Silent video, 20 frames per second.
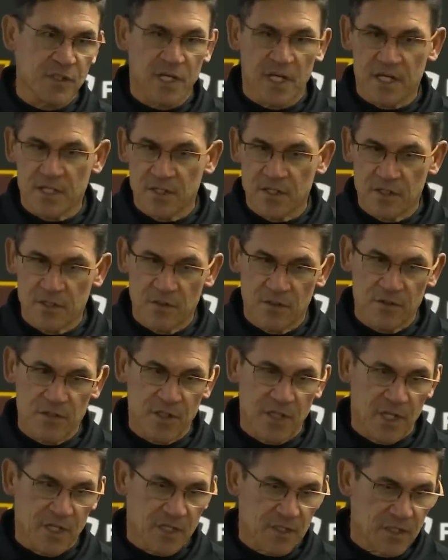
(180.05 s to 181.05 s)
You got you know
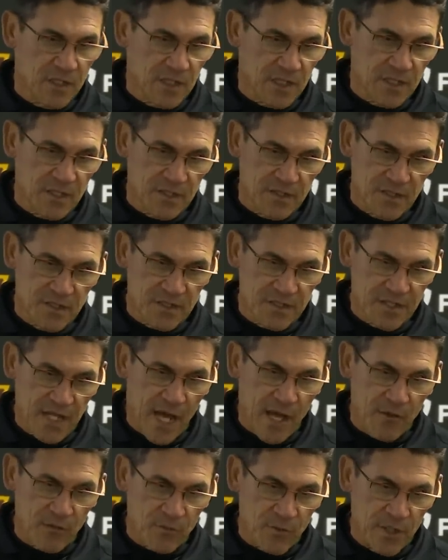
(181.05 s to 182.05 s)
you got a, you got a, a
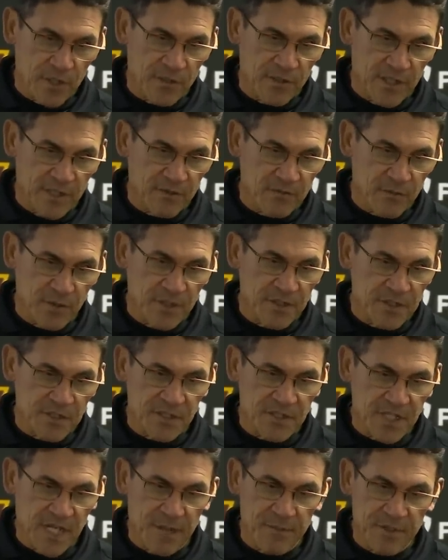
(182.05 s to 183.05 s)
stout runner that runs inside